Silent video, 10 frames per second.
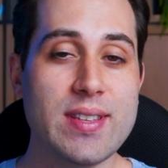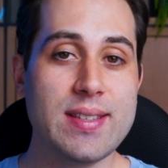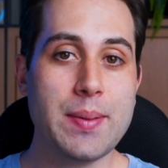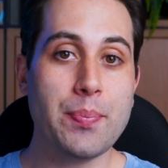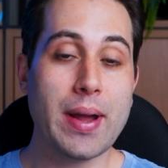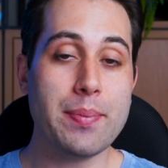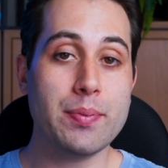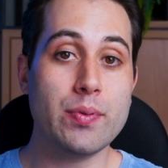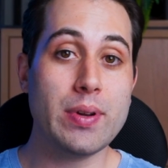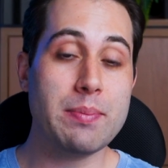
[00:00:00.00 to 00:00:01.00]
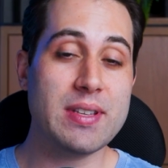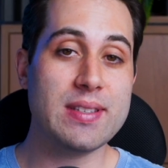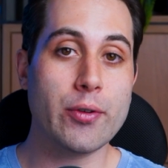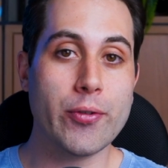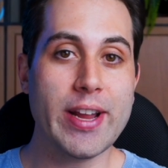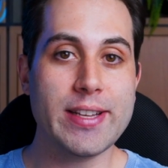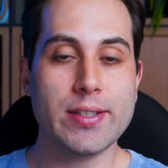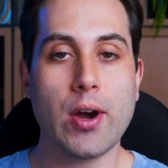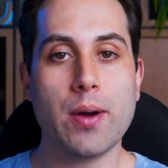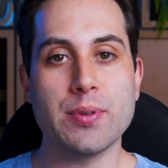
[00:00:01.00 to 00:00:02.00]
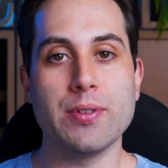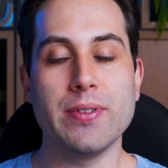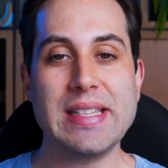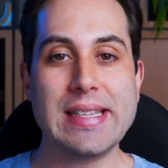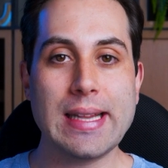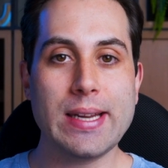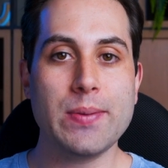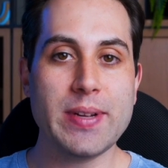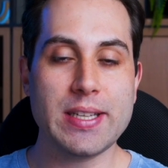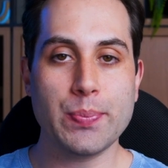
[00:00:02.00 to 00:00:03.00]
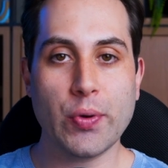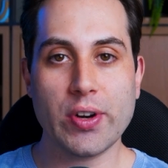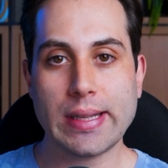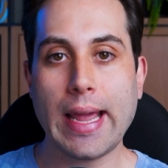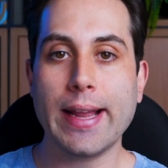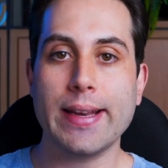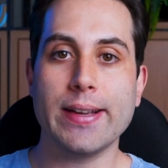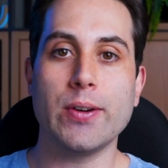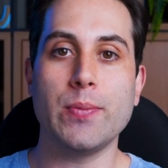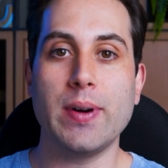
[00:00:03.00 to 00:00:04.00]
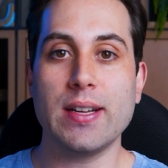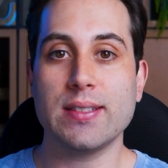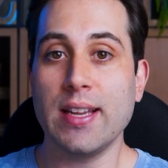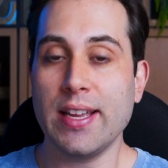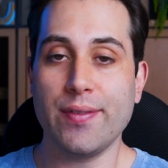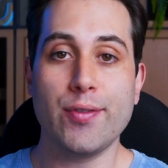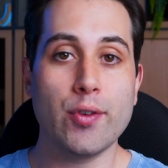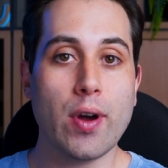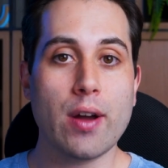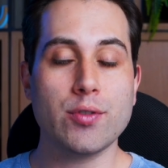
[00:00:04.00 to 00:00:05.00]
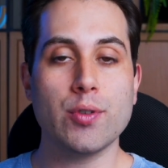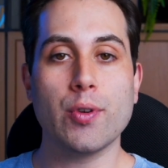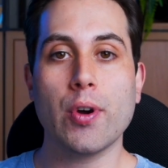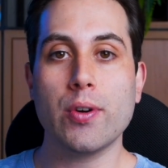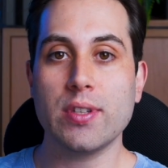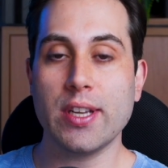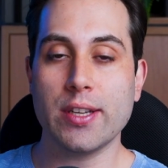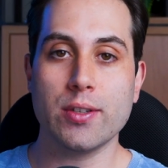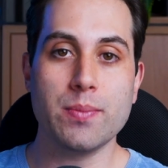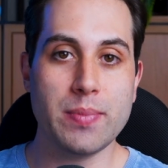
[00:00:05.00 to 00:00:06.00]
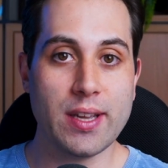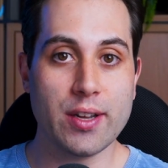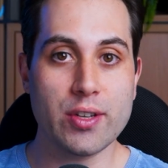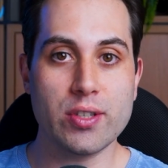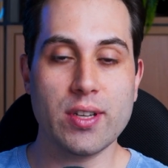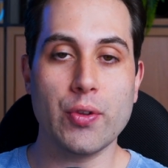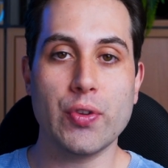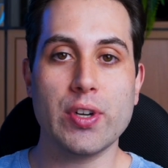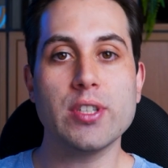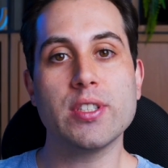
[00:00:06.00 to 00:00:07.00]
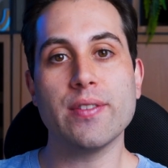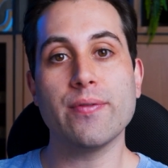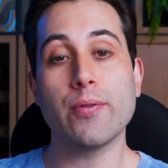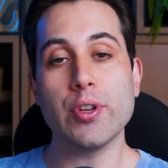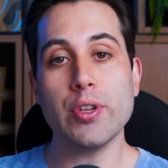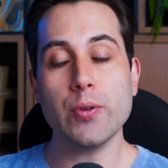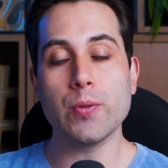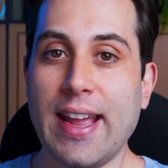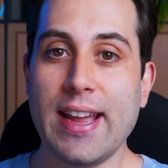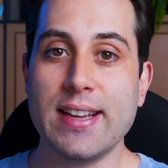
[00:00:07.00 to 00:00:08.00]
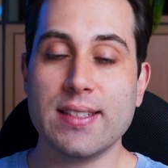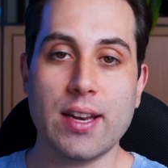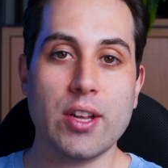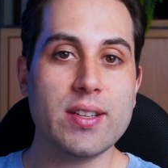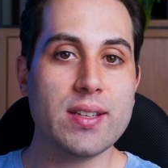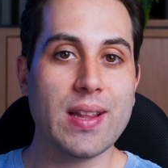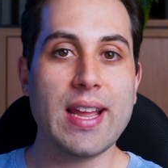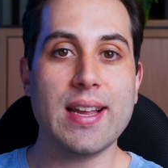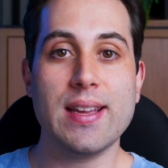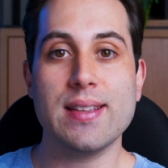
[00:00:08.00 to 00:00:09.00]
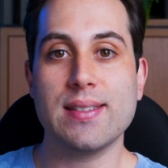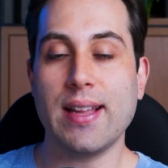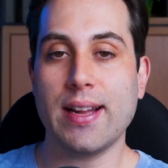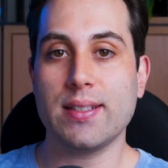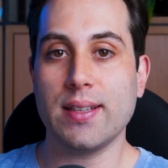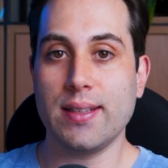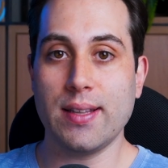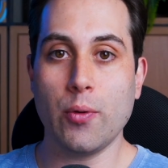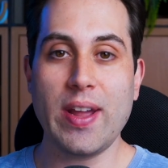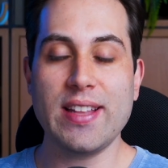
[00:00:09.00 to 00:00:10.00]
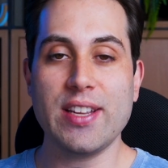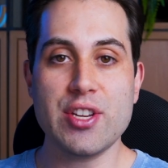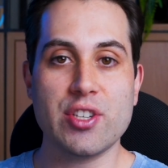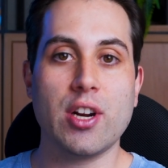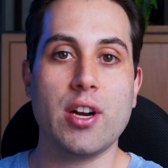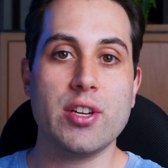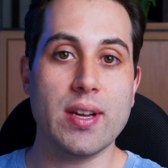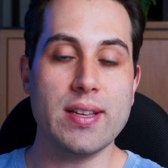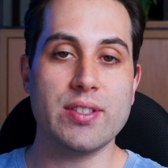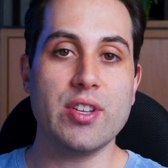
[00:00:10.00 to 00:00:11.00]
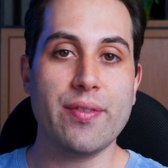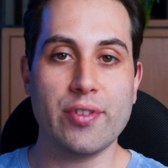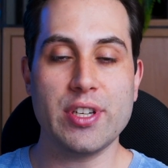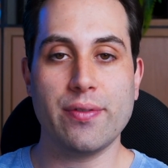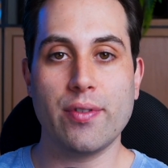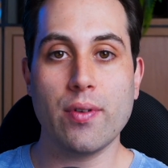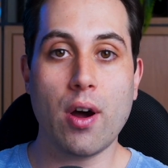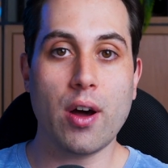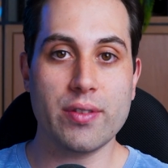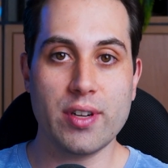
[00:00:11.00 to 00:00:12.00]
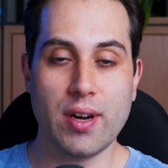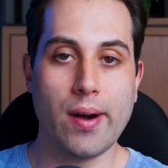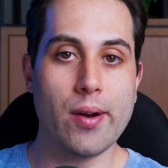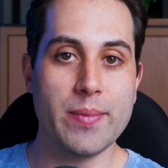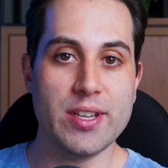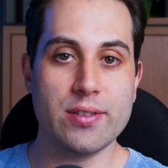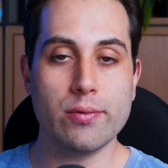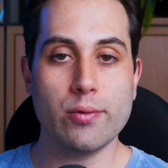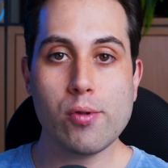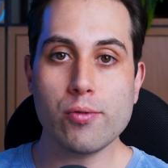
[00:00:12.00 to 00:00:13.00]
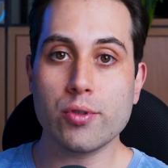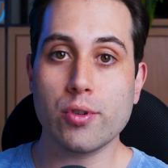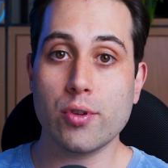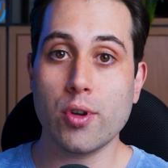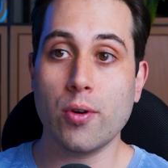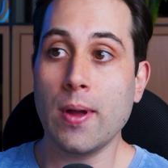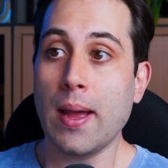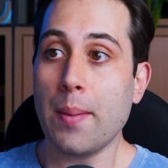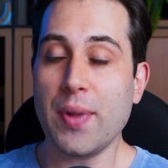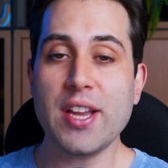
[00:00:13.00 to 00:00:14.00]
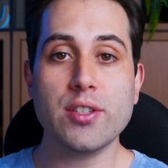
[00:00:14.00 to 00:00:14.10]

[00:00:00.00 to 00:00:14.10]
can see, Pipedream is a great option. It's a little bit more technical, but if you know how to code, it could be a good alternative for you. And another thing is that the way they charge is different from other automation tools. So make